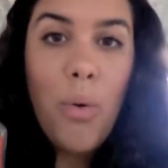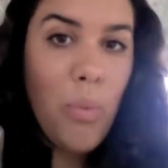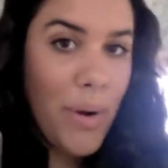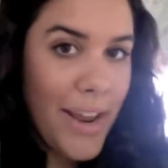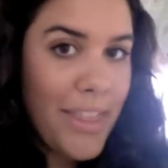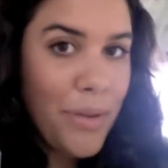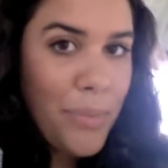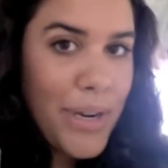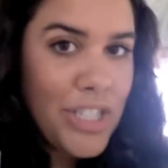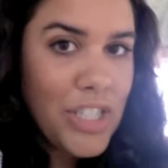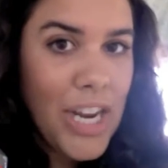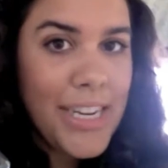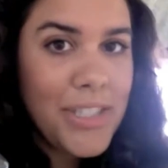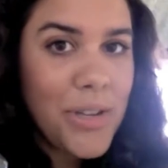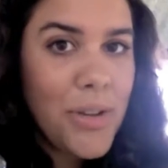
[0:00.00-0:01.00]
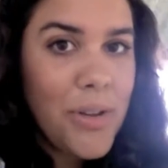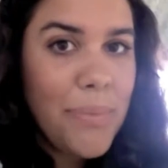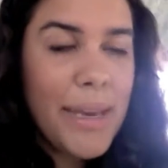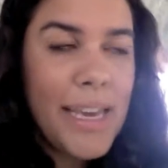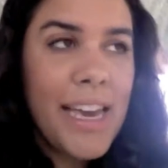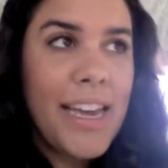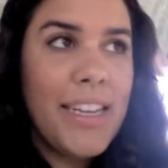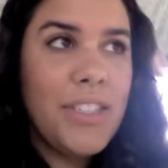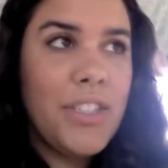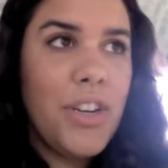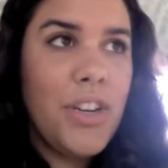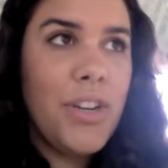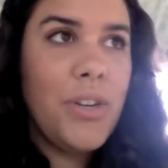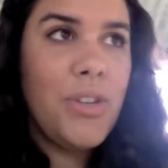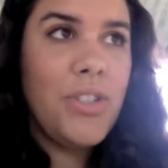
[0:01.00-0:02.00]
with witch hazel, because
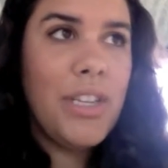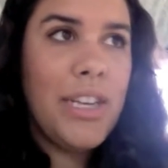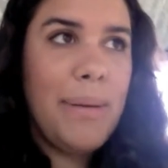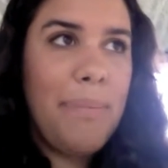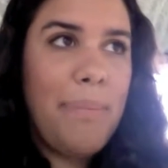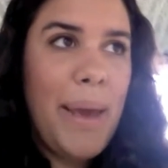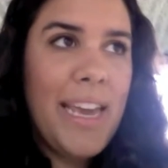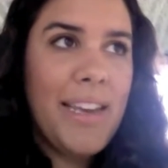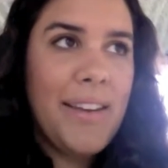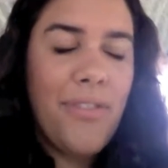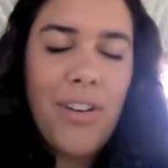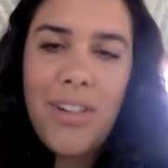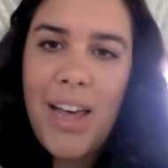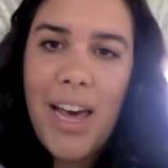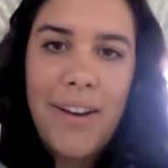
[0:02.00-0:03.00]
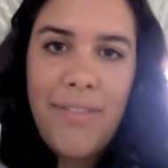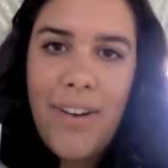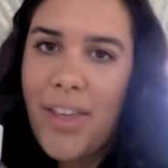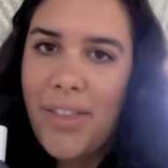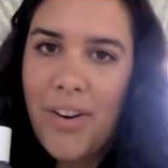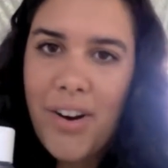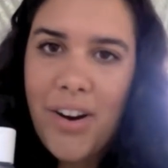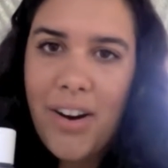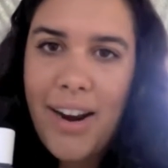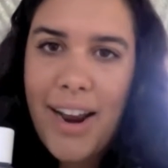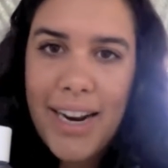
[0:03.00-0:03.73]
you're usually paying for a lot of other